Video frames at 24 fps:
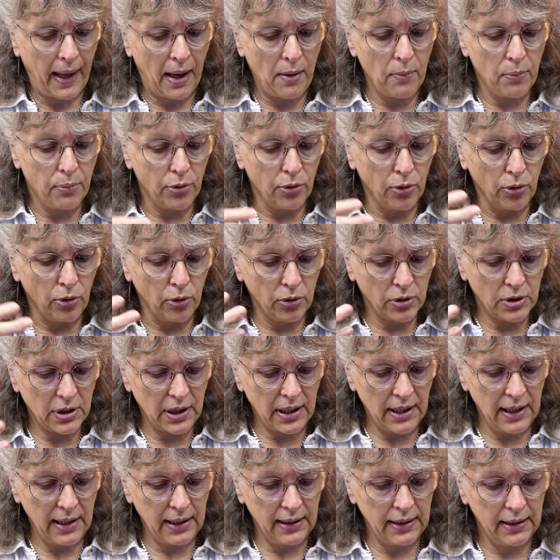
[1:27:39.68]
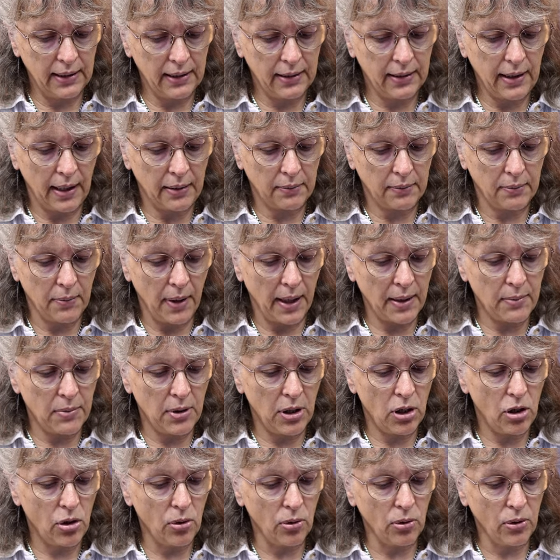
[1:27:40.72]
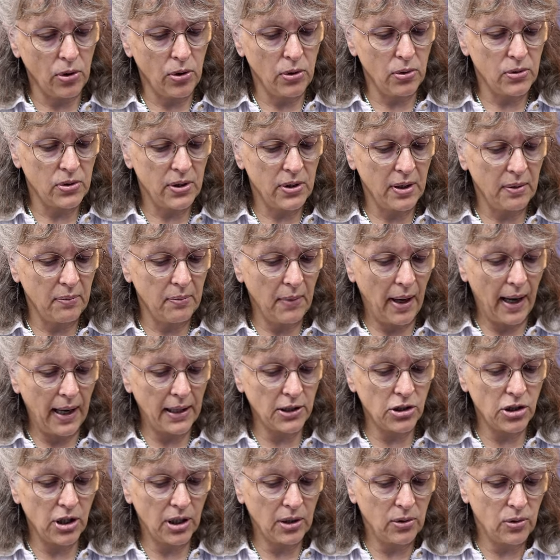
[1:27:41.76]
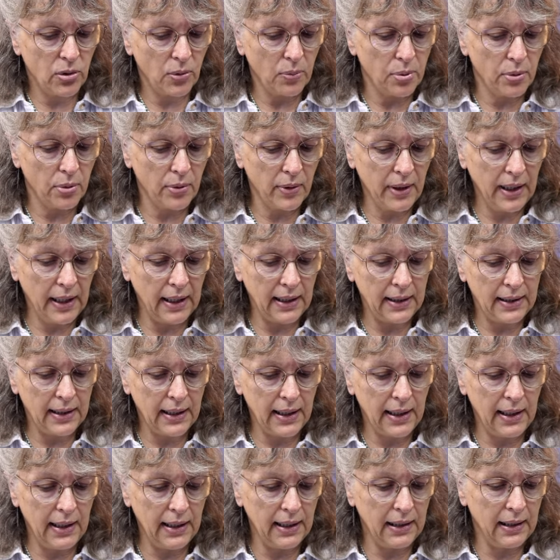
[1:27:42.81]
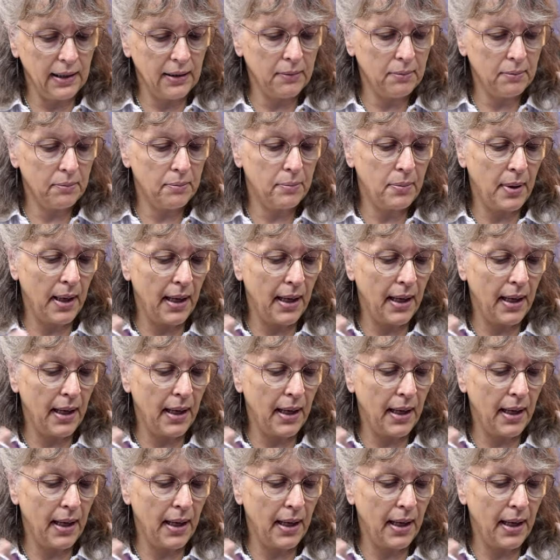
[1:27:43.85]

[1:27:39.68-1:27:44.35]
brought in, that maybe you're using magic to bring it in,